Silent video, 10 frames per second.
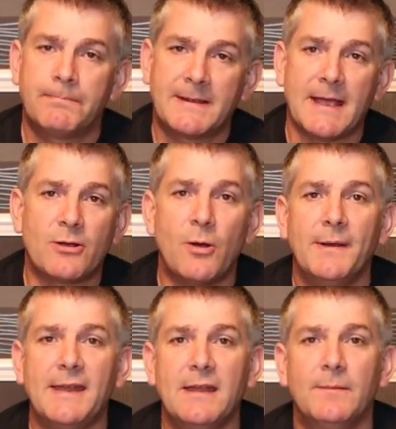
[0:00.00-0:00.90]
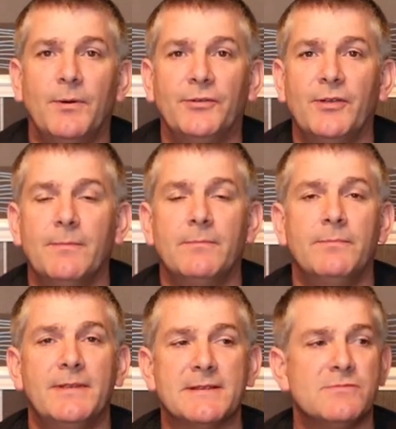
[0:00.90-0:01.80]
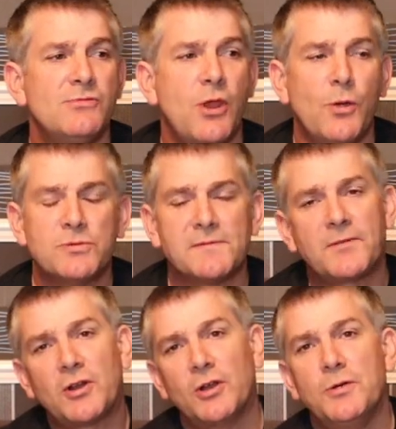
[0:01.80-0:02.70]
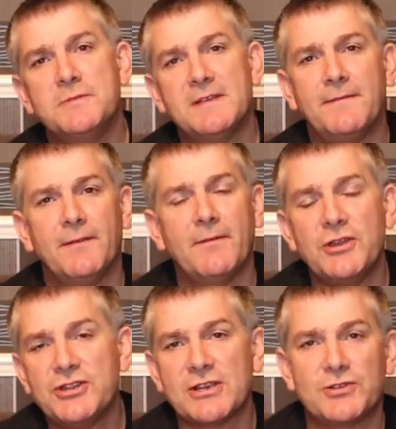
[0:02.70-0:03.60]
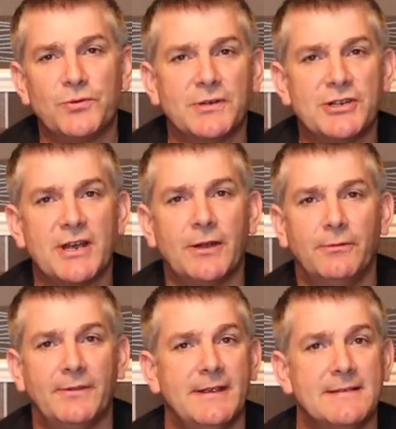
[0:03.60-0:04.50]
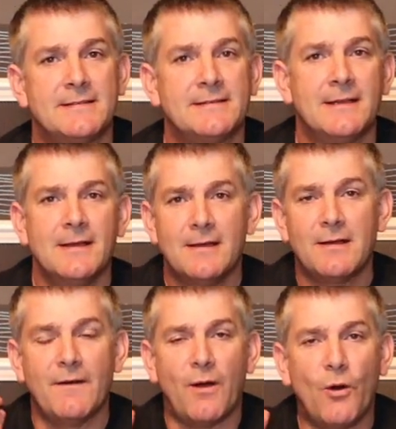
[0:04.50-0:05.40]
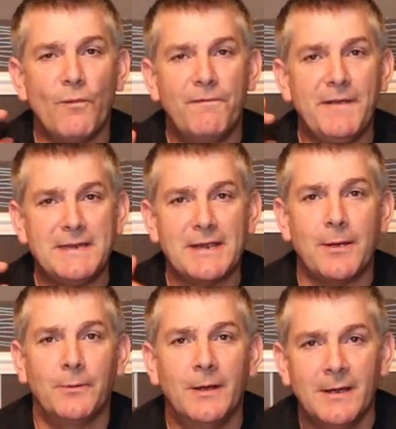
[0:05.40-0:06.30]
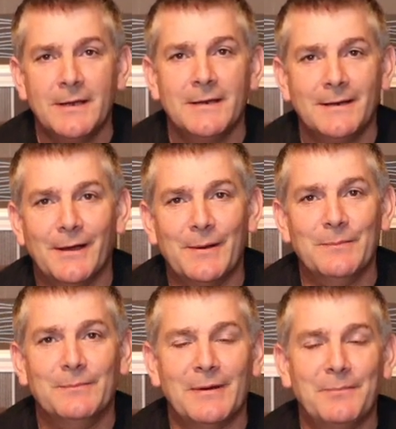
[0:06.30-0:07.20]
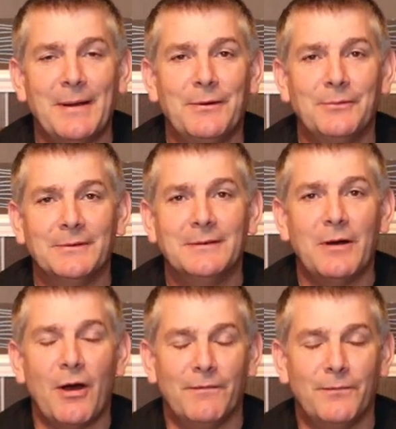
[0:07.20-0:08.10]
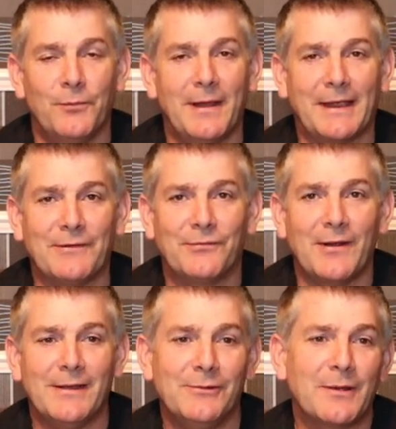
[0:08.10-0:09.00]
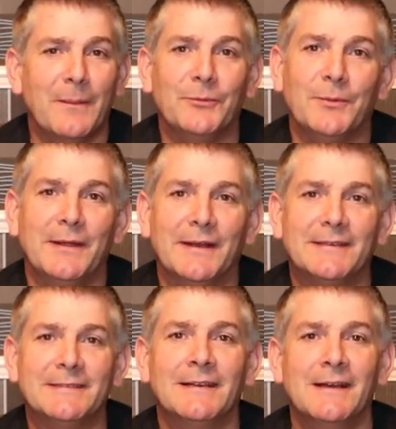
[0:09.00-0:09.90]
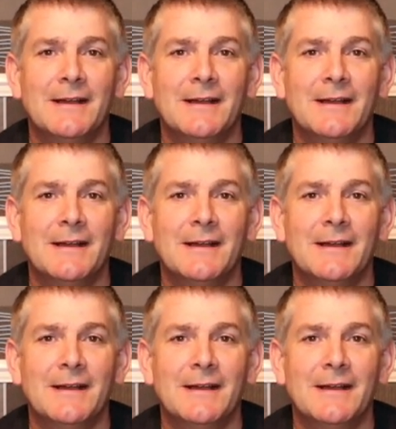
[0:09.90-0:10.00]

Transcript: get commenting in the bottom. There's loads of clues. If you've only just joined the channel, there's a whole video um, about our four-legged friend who comes with us.